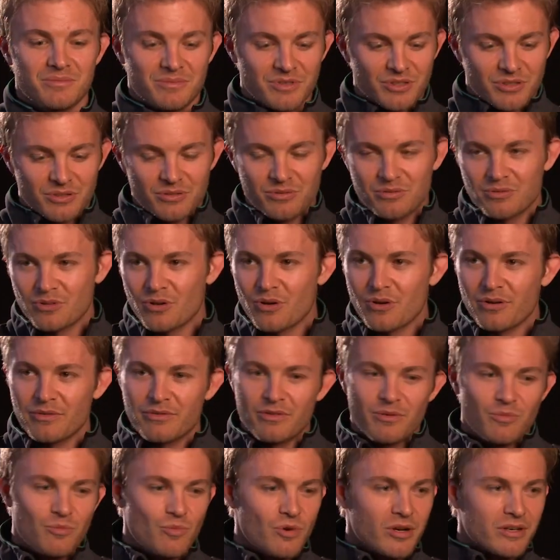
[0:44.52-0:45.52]
you know, going
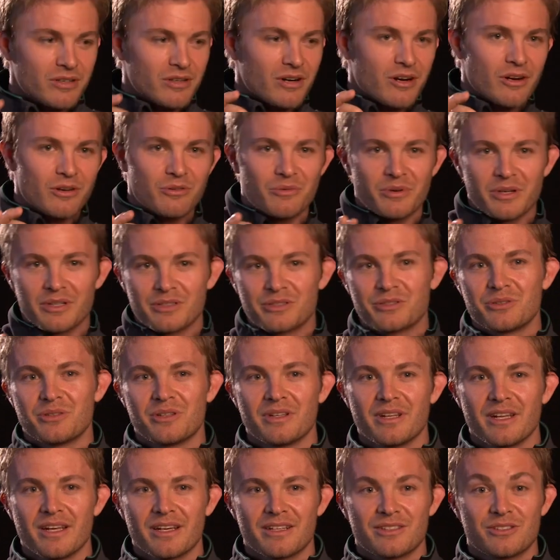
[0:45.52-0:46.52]
from one guardrail to the
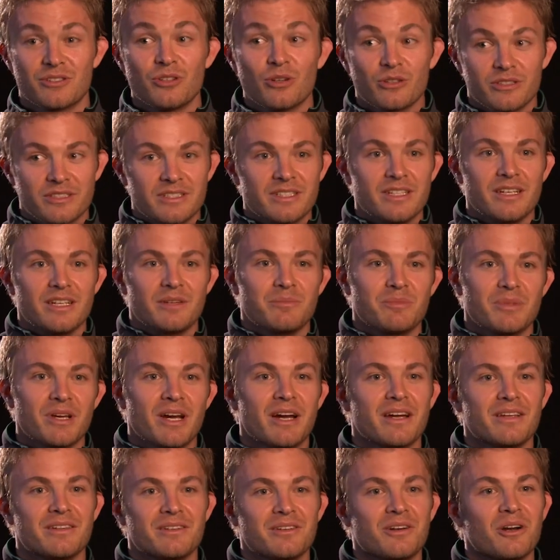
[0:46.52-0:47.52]
next, not seeing
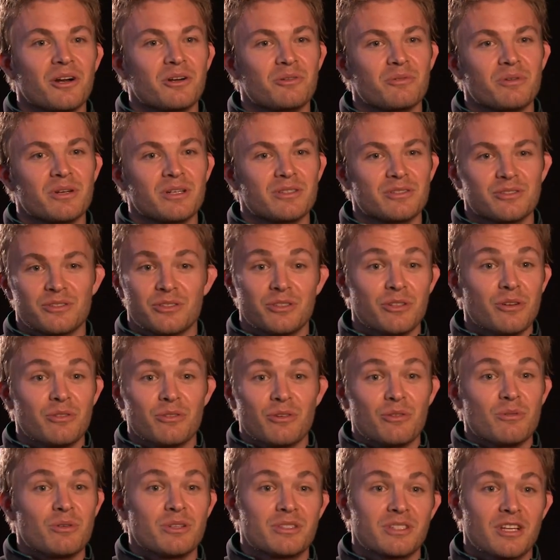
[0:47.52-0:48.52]
behind the guardrail, so you don't
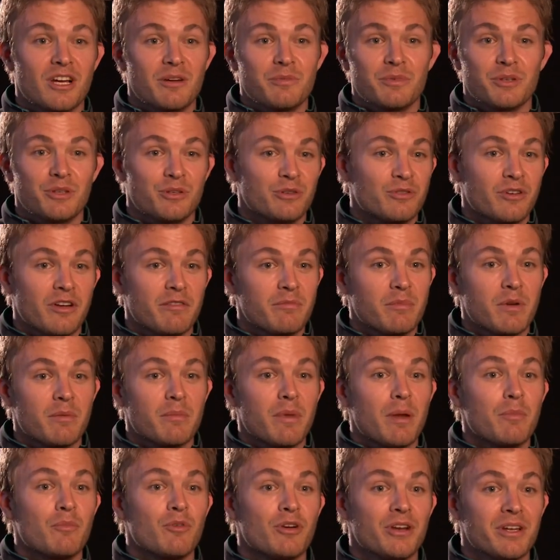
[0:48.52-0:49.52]
know what's coming, you drive by
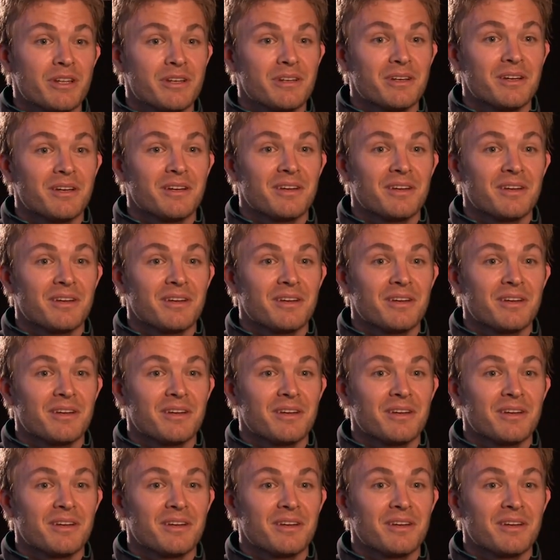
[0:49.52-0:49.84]
memory,